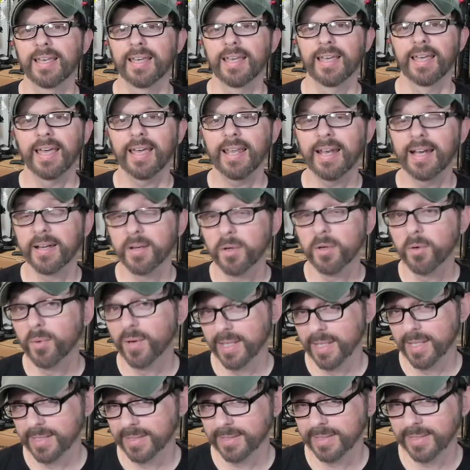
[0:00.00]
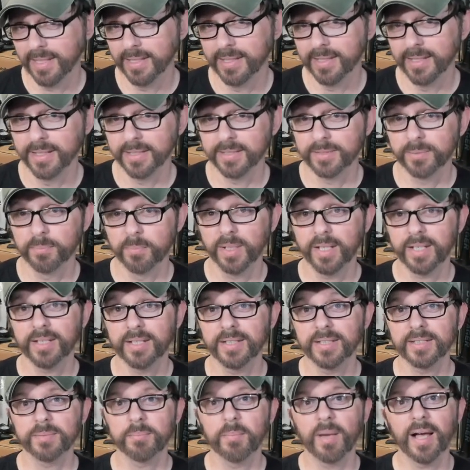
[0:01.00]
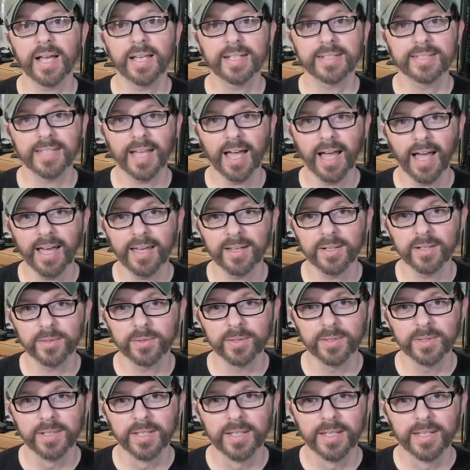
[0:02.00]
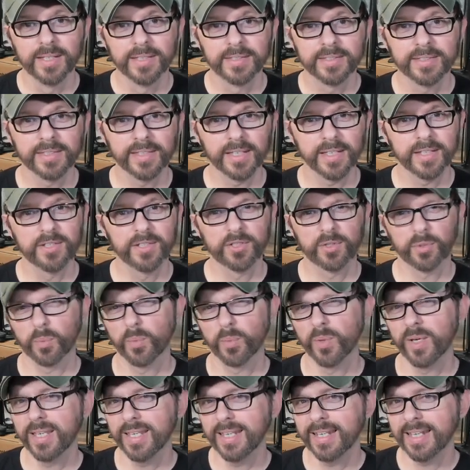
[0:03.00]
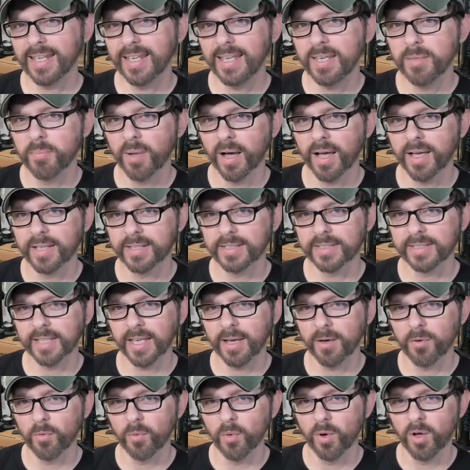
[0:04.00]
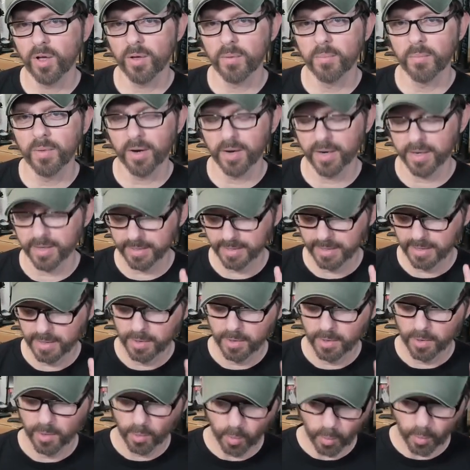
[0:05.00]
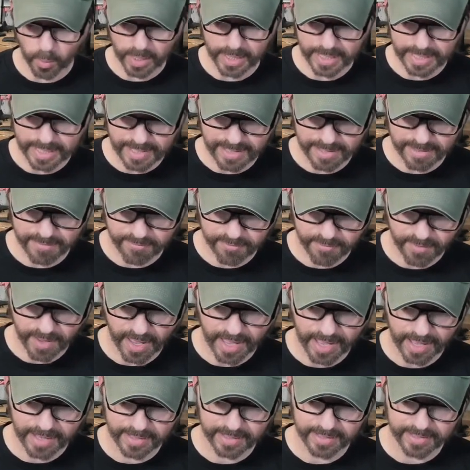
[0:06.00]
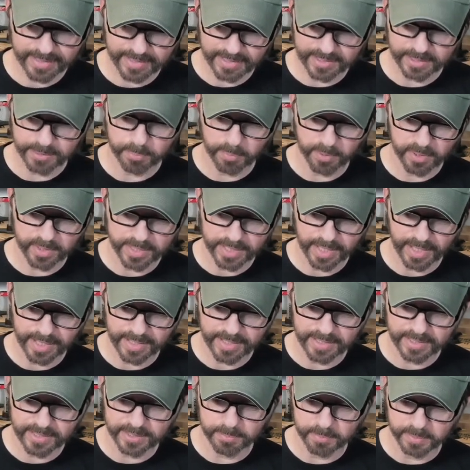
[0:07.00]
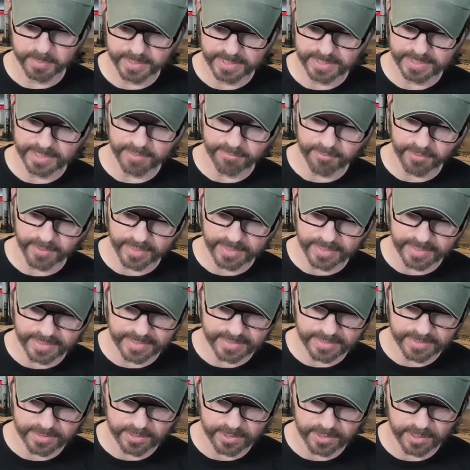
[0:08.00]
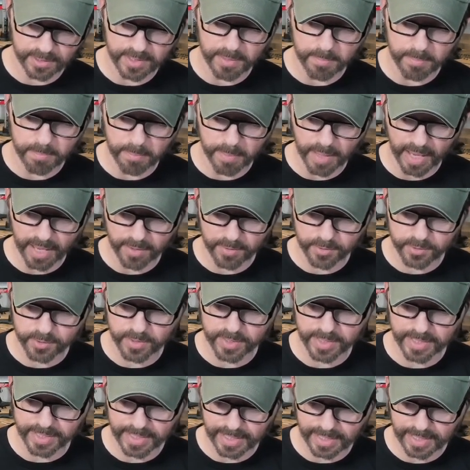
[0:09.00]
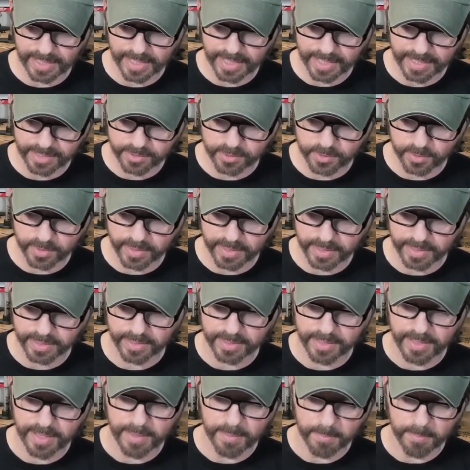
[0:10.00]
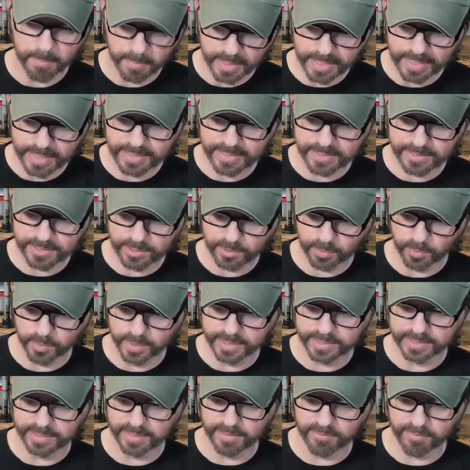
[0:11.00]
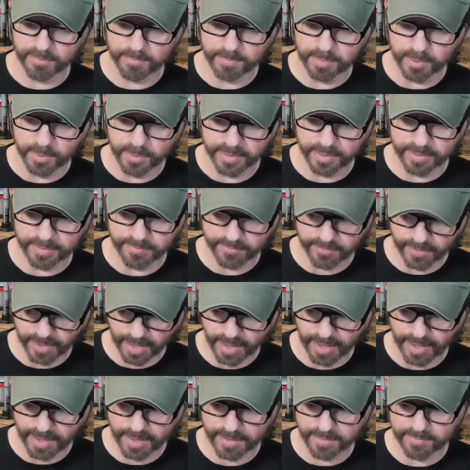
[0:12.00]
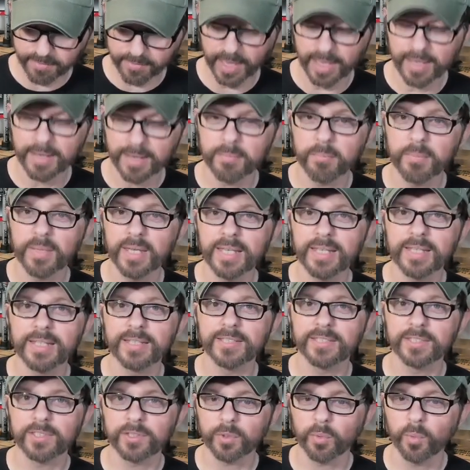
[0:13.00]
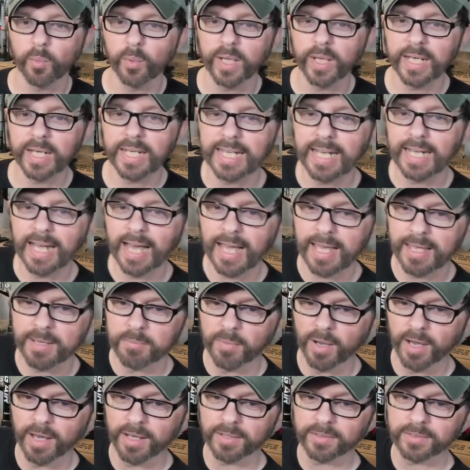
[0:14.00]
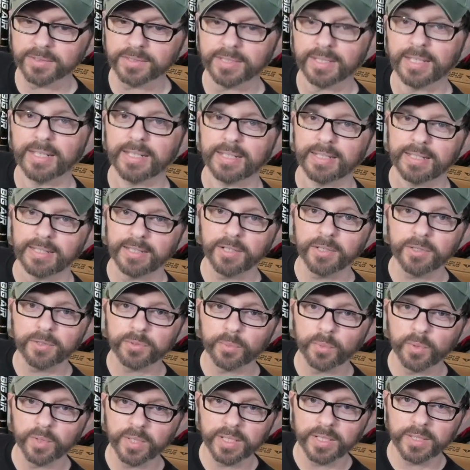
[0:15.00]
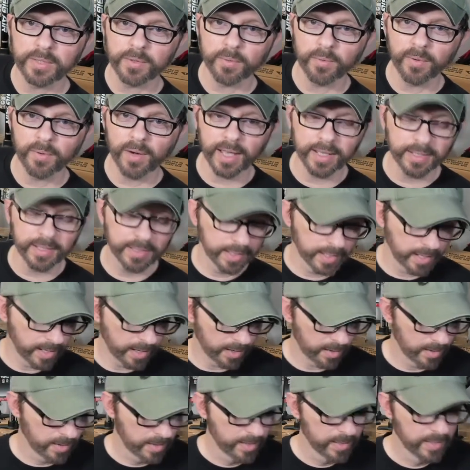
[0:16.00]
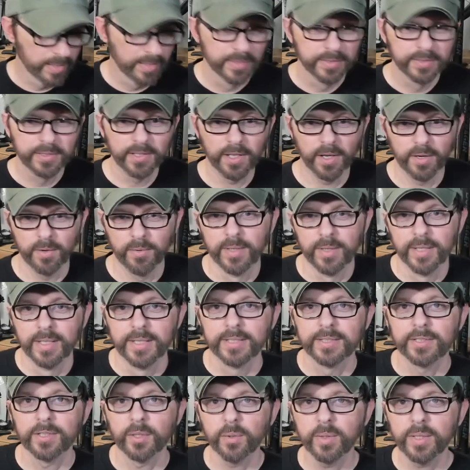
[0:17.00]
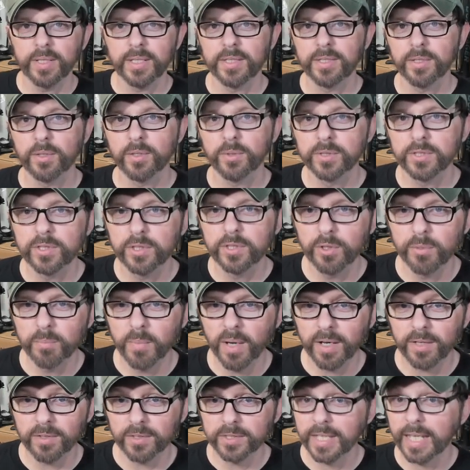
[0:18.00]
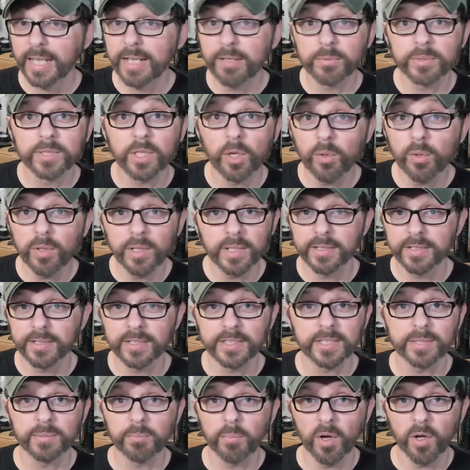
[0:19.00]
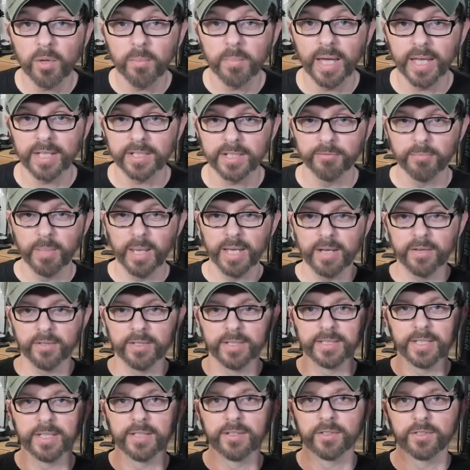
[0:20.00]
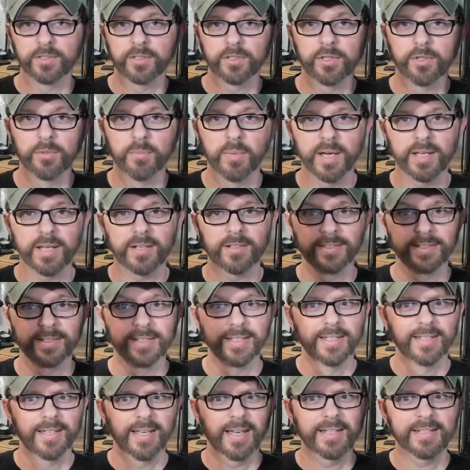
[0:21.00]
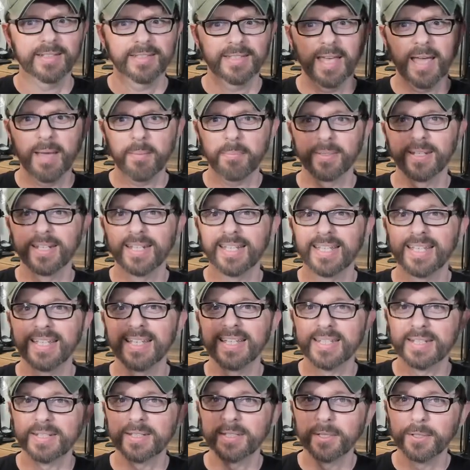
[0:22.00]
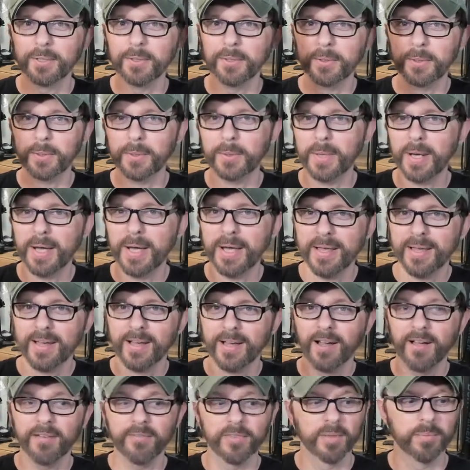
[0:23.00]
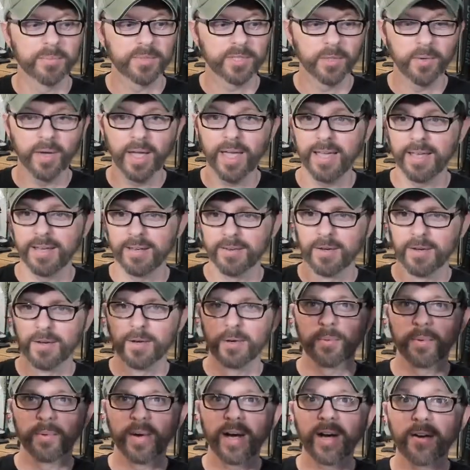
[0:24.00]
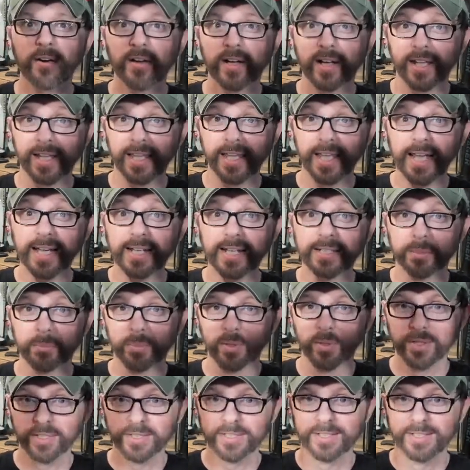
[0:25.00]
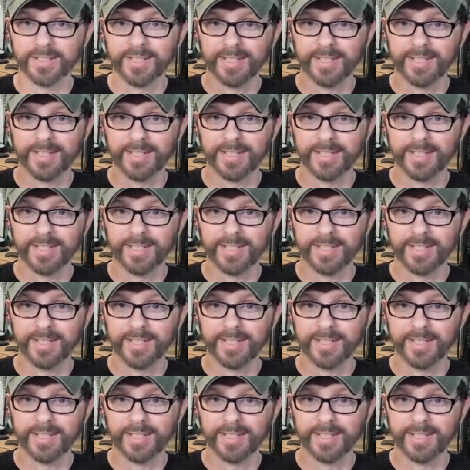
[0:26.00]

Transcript: And I know why they said this, because my title said Schwinn e-bikes at Walmart, when in fact this pertains specifically to the Boundary Electric men's 27.5 and men's 29 models. There's one right there. So it's only those two models, and it was only a small batch of batteries in those two models. I just happened to get two of them, so hey, rare collectibles.